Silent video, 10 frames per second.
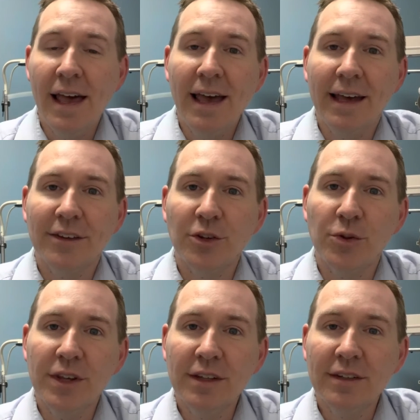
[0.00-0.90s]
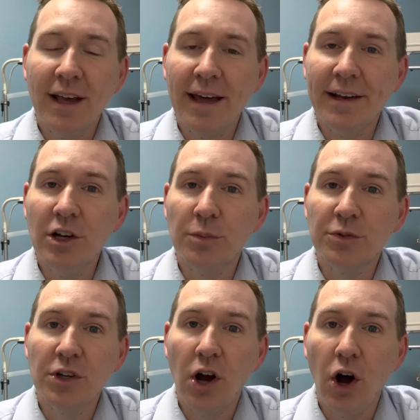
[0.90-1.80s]
And so this kind of
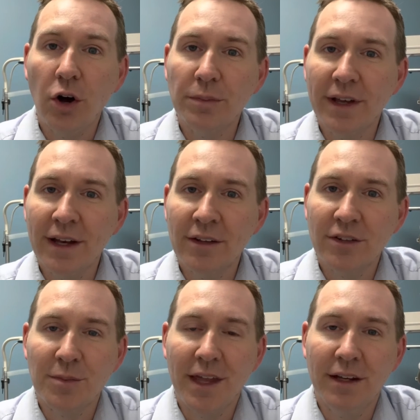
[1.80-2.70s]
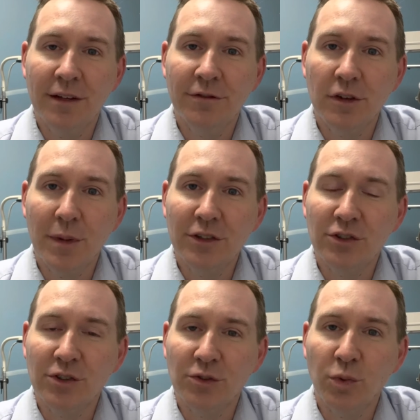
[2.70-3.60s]
helps calm down some of that
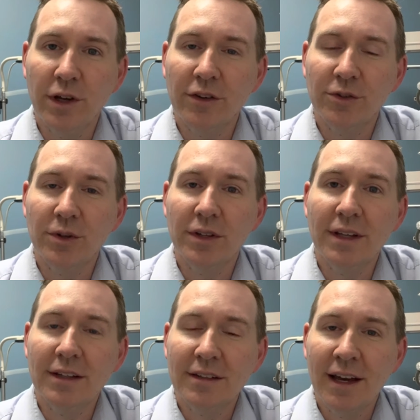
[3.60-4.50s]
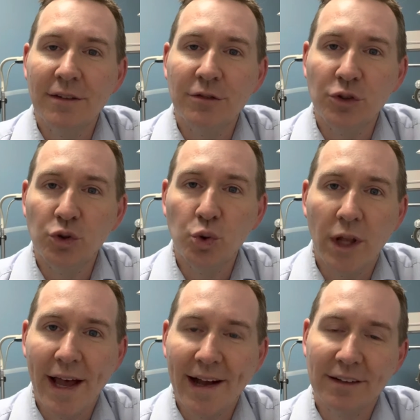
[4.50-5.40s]
inflammation as well. So it's kind of a
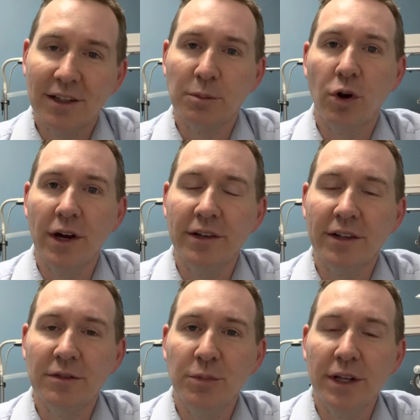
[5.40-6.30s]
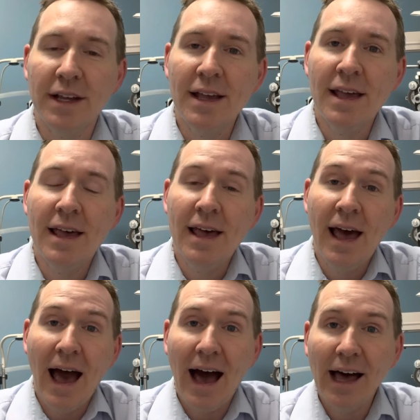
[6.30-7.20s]
dual acting product, but
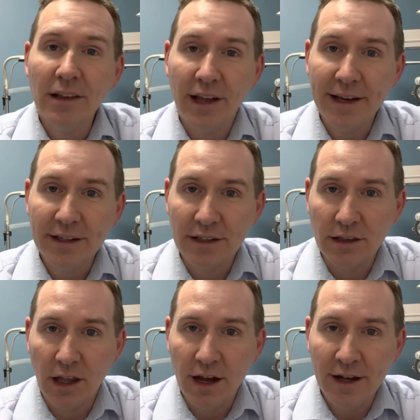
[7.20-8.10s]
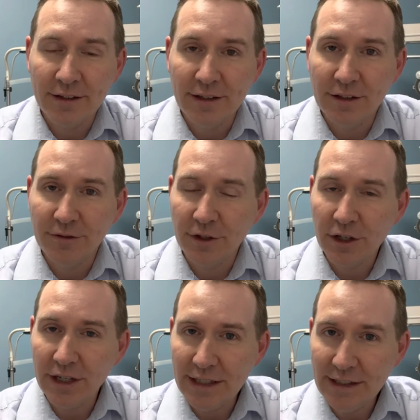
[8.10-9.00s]
I like it a lot. It's
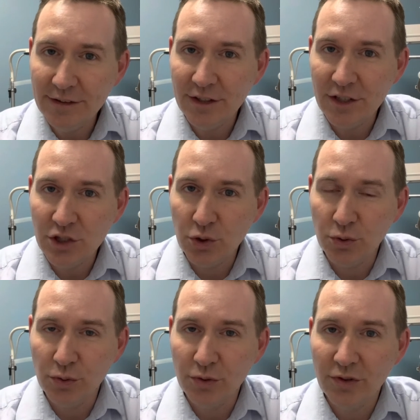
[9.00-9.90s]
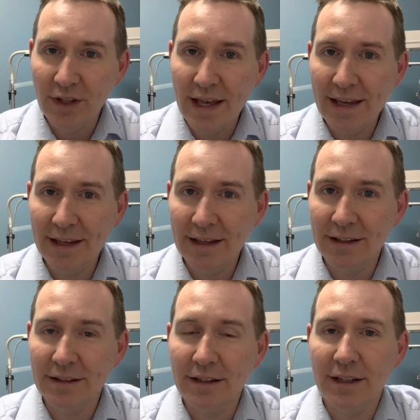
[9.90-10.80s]
very easy to use,
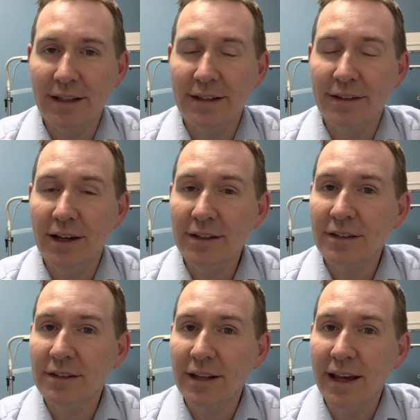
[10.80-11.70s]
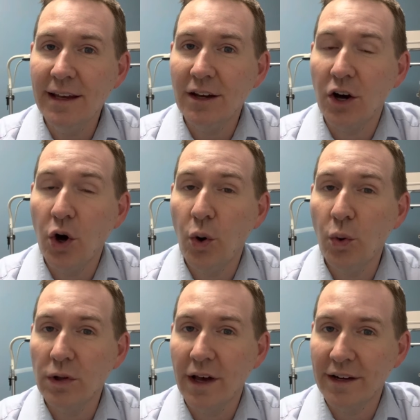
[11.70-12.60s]
and it doesn't take a
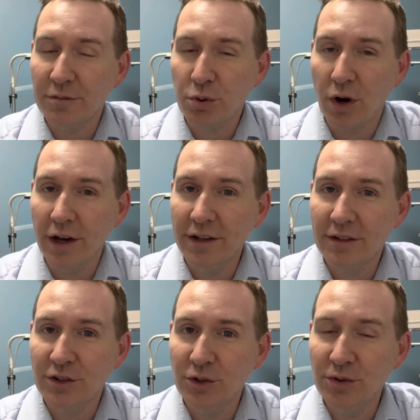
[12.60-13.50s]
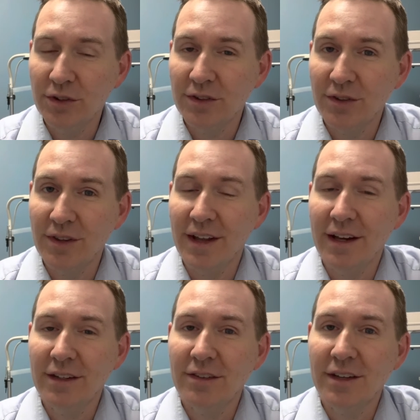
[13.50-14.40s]
whole lot of product to use it. So the
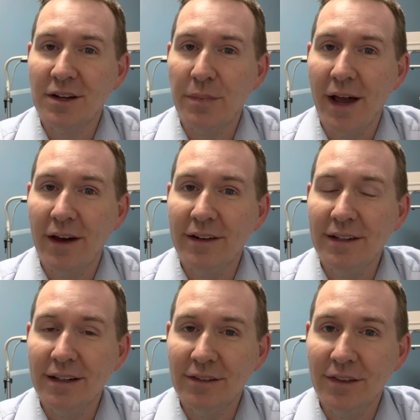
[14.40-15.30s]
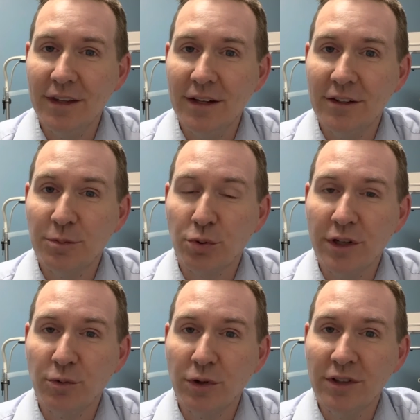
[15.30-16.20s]
nice thing about it is that it's
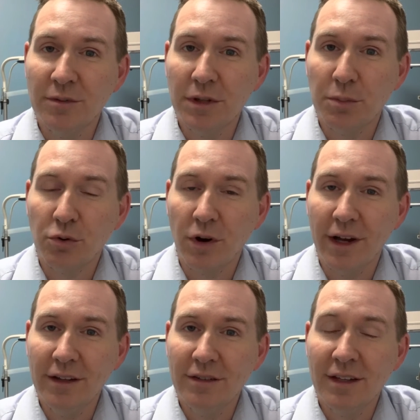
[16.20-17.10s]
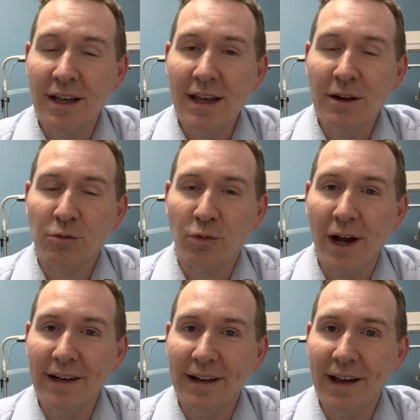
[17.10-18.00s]
pretty reasonably priced.
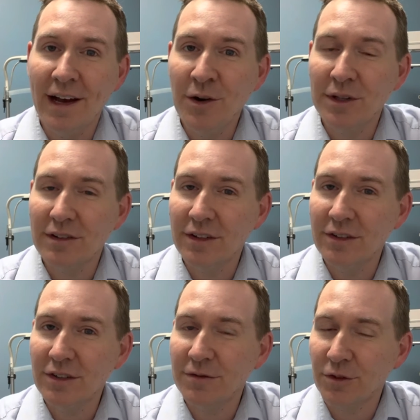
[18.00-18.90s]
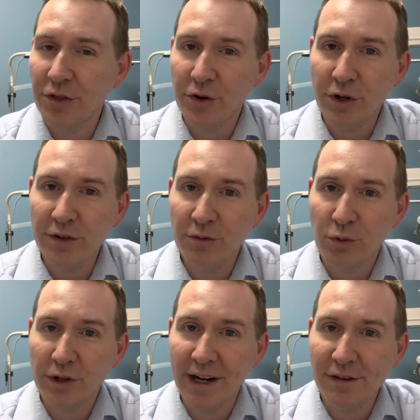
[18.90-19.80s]
Right now it's listed for
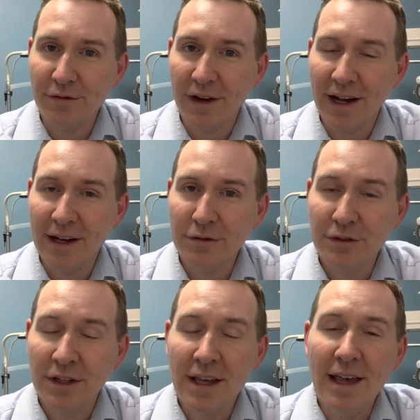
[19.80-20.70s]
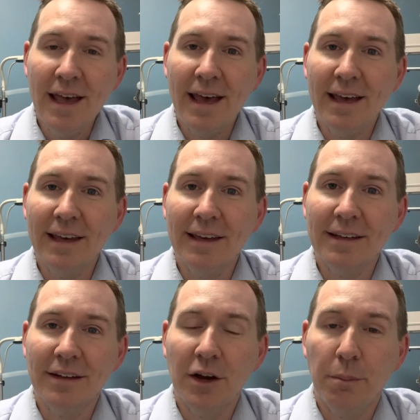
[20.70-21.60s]
$34.95,
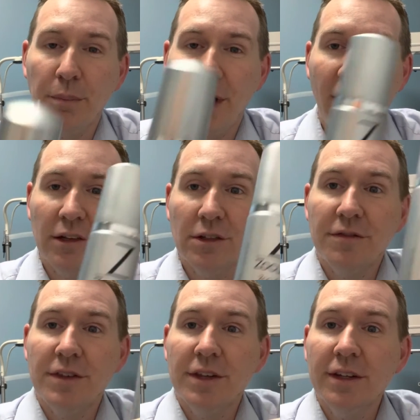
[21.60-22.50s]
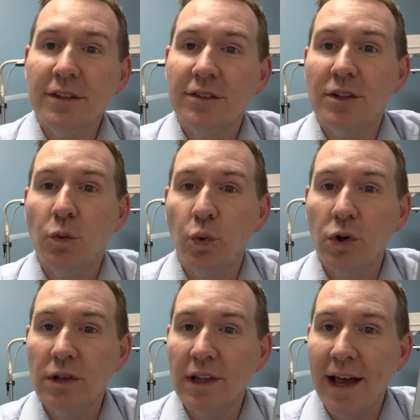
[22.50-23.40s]
and a bottle of this
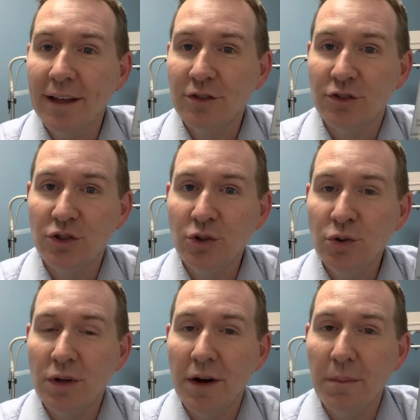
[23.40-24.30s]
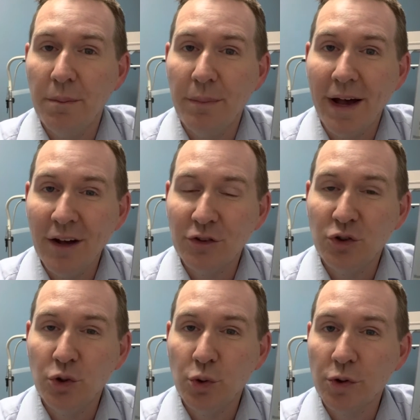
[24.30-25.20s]
will last you about
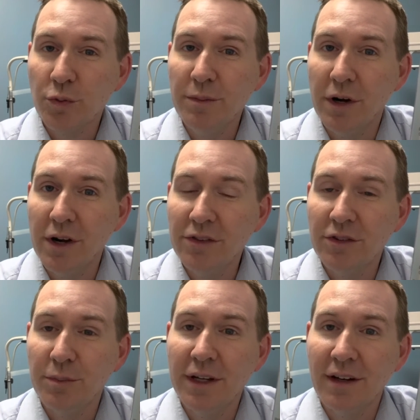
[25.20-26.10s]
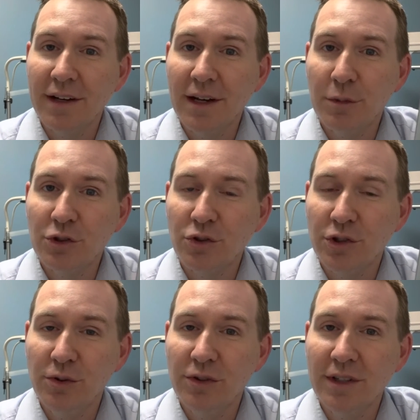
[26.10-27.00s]
2 or 3 months, depending on how much you're
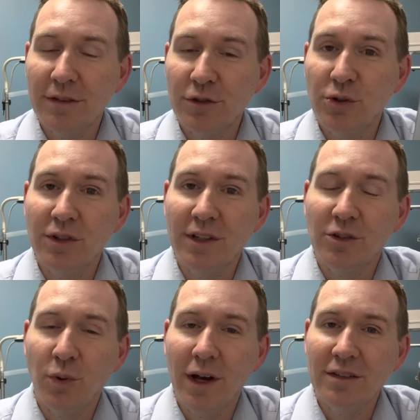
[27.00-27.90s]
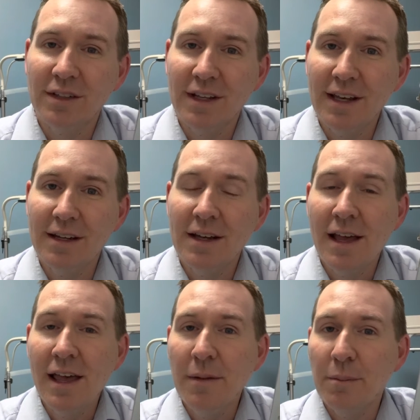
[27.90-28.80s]
using. If you're using it twice a day,
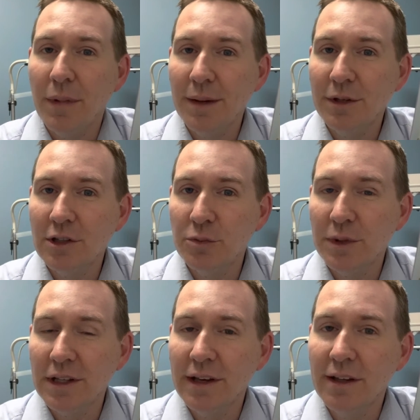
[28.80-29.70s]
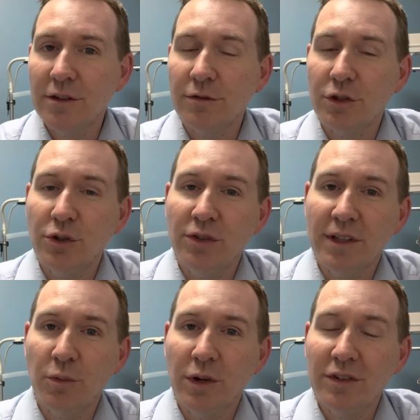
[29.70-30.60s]
maybe a little bit less. If you're
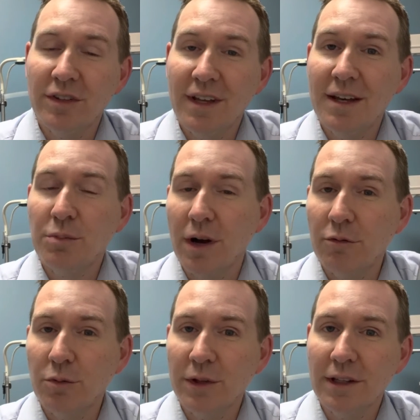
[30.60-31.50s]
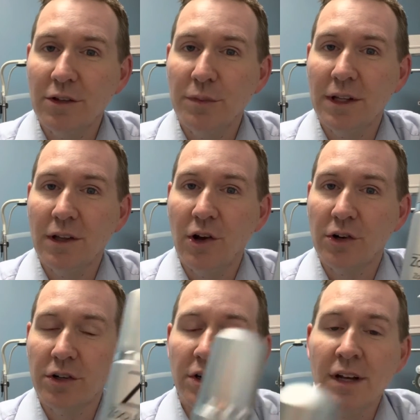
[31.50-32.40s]
using it once a day, probably a little bit
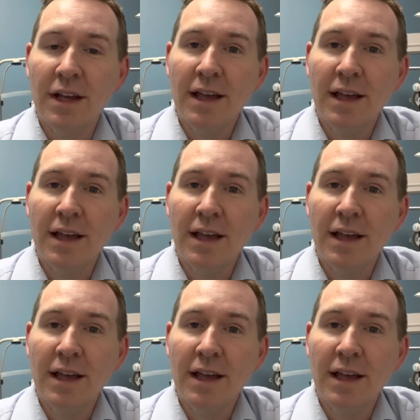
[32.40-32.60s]
longer.